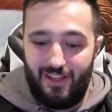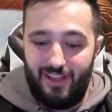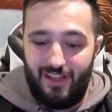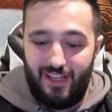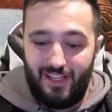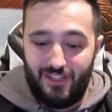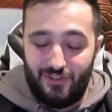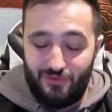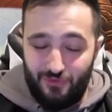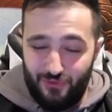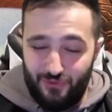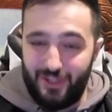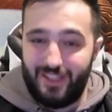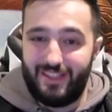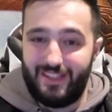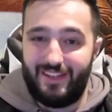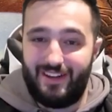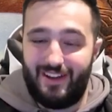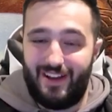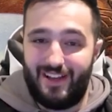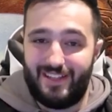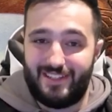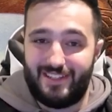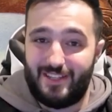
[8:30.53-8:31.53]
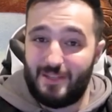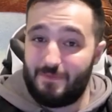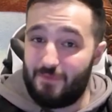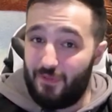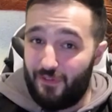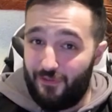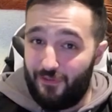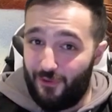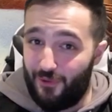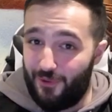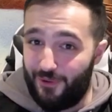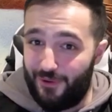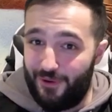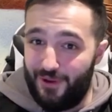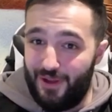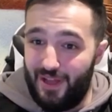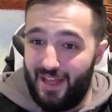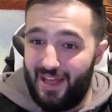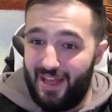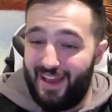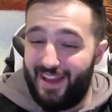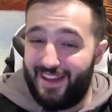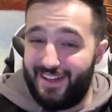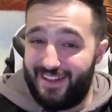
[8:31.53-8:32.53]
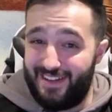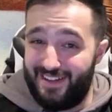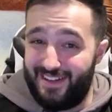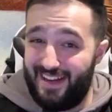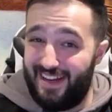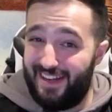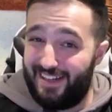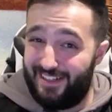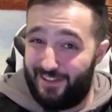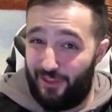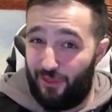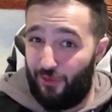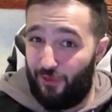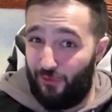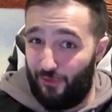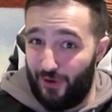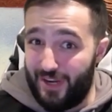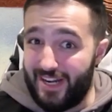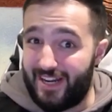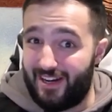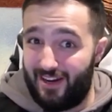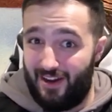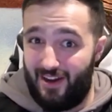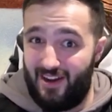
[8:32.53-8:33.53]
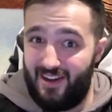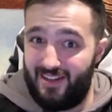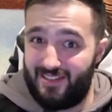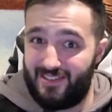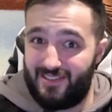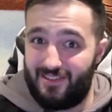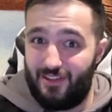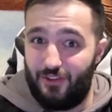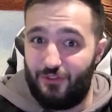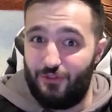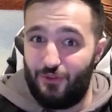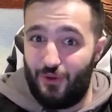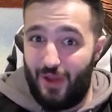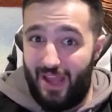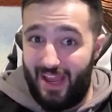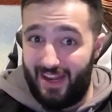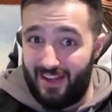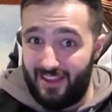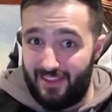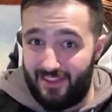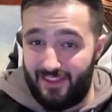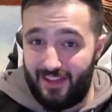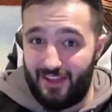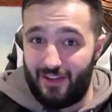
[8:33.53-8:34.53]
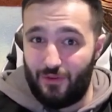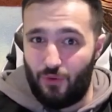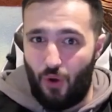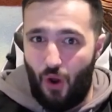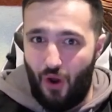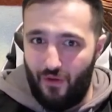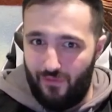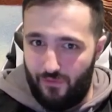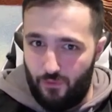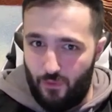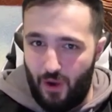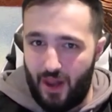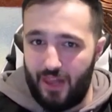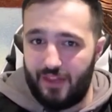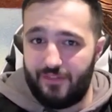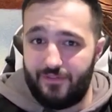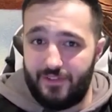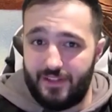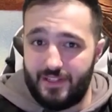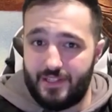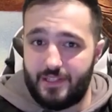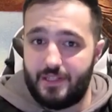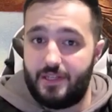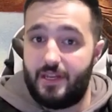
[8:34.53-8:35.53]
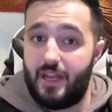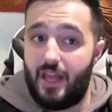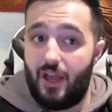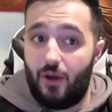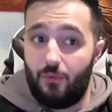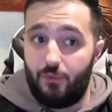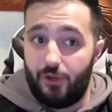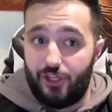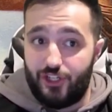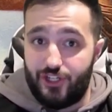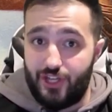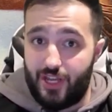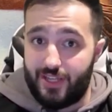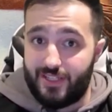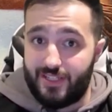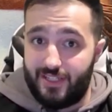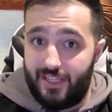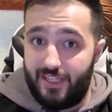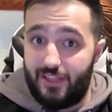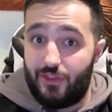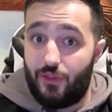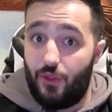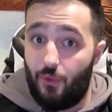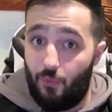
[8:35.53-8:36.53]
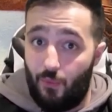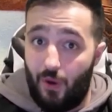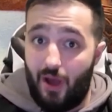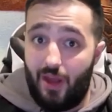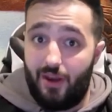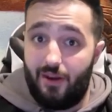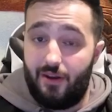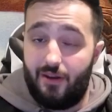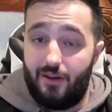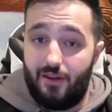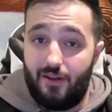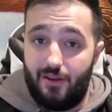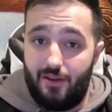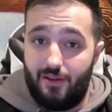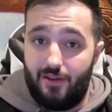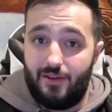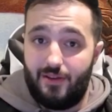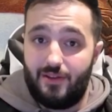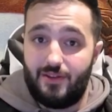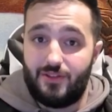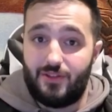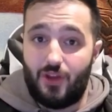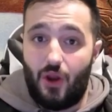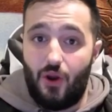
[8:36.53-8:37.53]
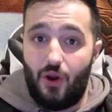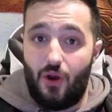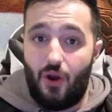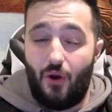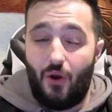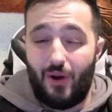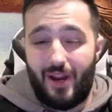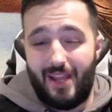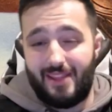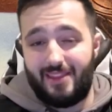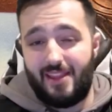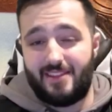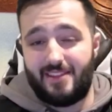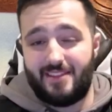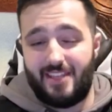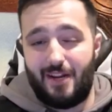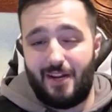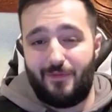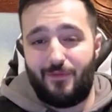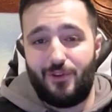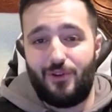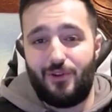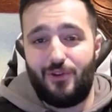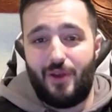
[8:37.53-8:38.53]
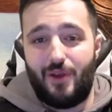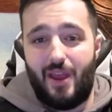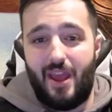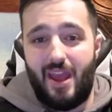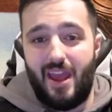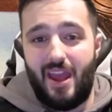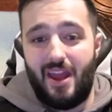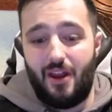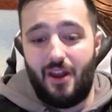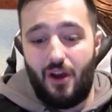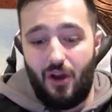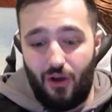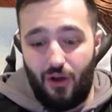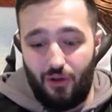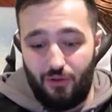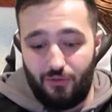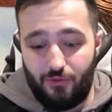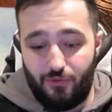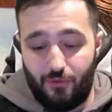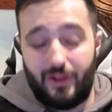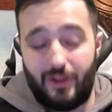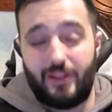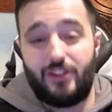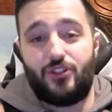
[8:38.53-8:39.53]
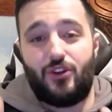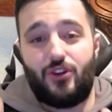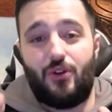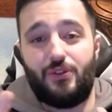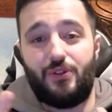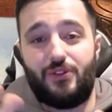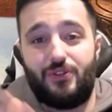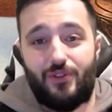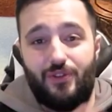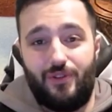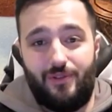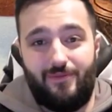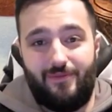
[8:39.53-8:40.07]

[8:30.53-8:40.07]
It's really nice, because before it needed 3 cards to do anything of relevance, now we just need the 1. So I'll get that set up for you and I'll quickly show it to you.